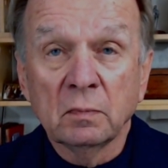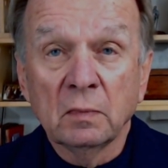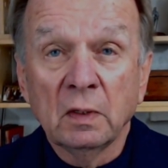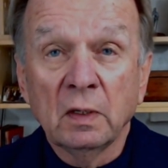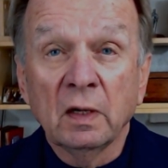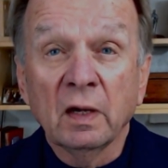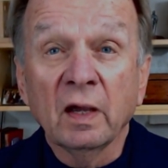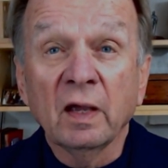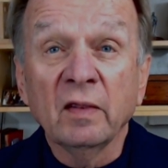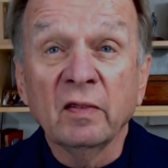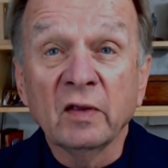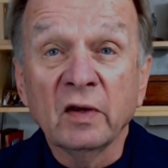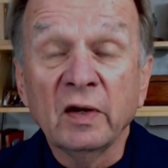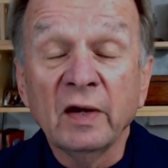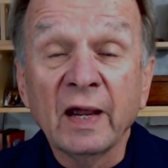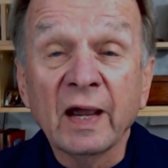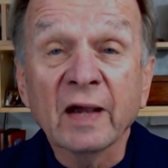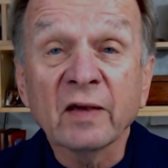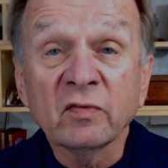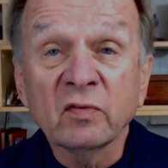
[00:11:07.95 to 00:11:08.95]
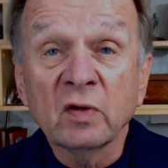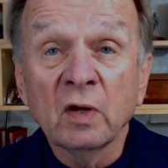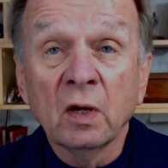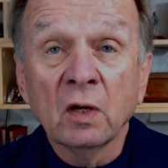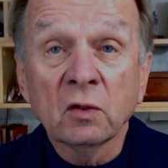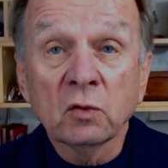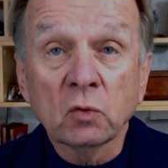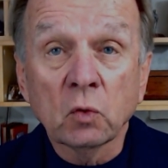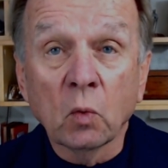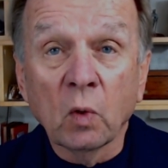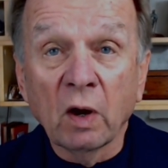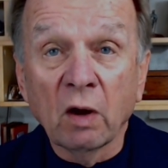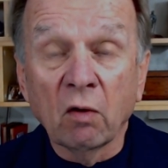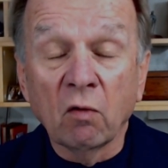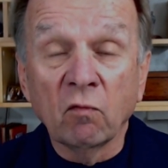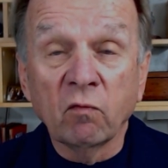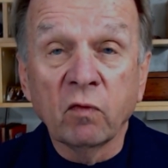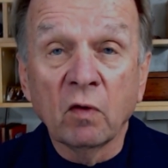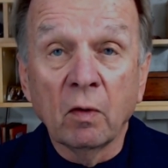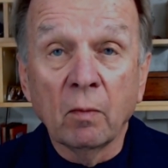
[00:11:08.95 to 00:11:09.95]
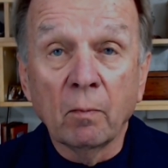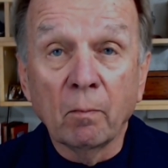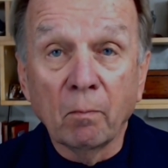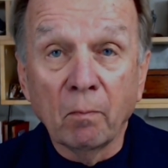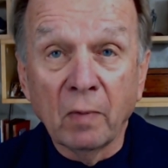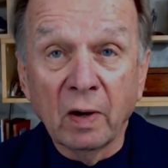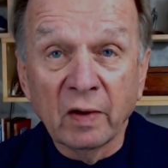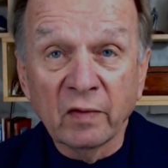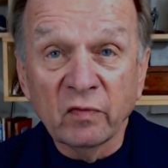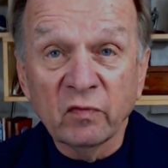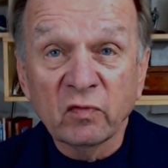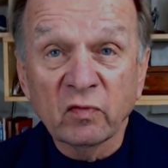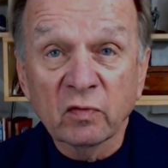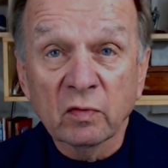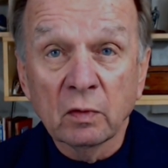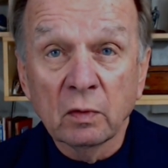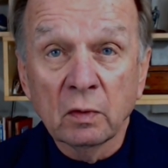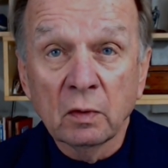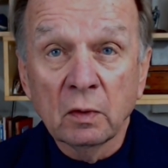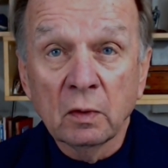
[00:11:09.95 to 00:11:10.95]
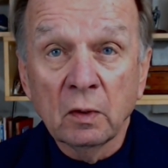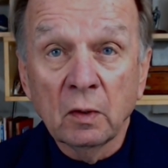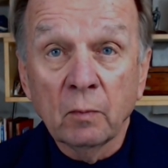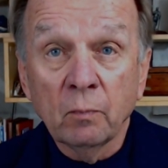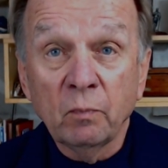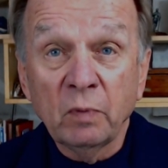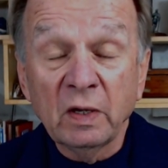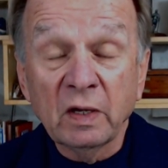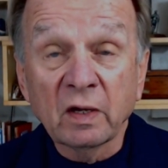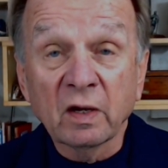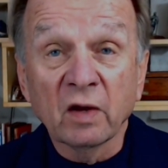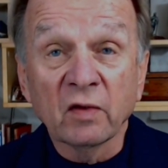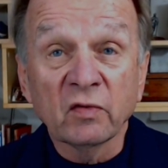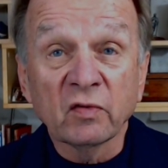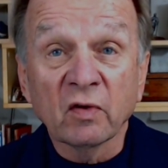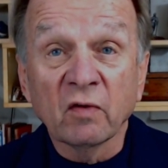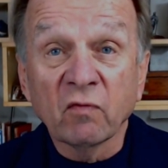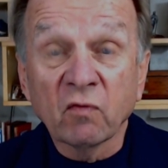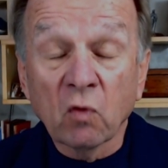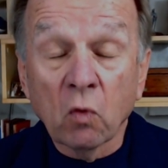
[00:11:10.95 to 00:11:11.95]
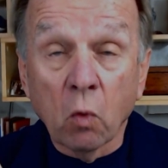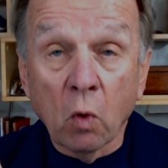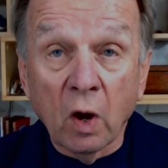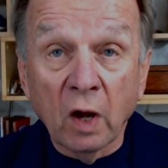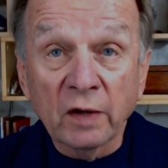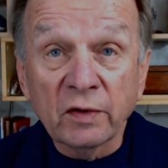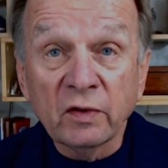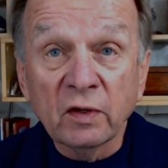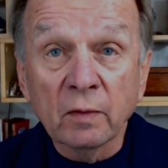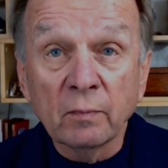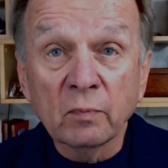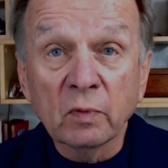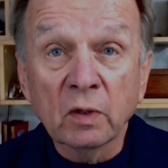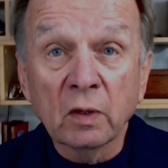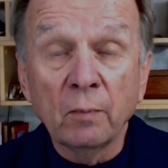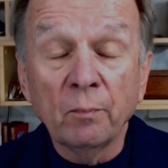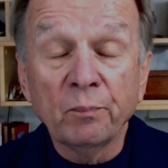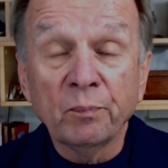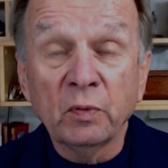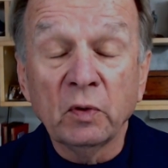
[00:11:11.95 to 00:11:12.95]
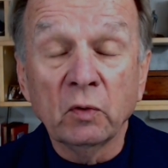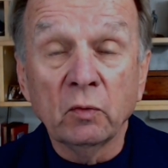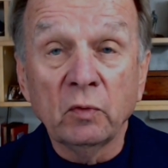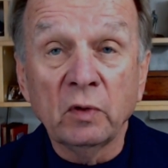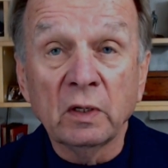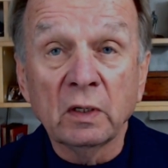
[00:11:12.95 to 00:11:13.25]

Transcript: in the next twelve months because of quantum computing,